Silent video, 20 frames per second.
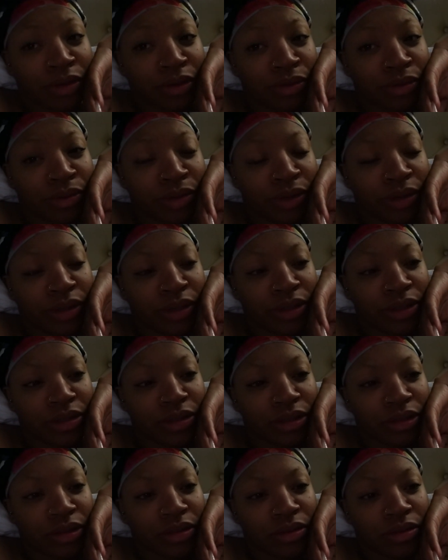Don't worry.
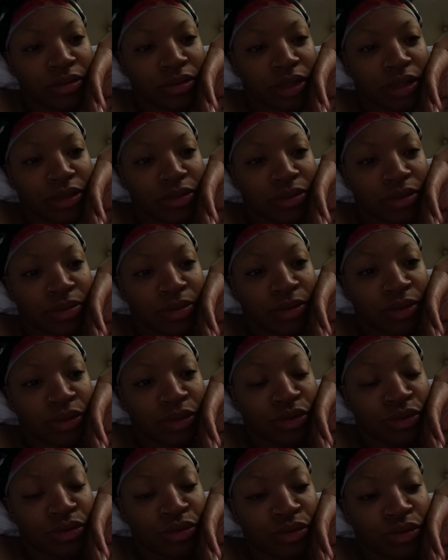So that's what I'm gonna
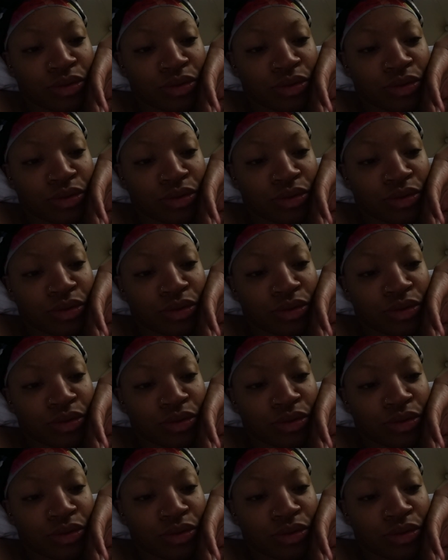do.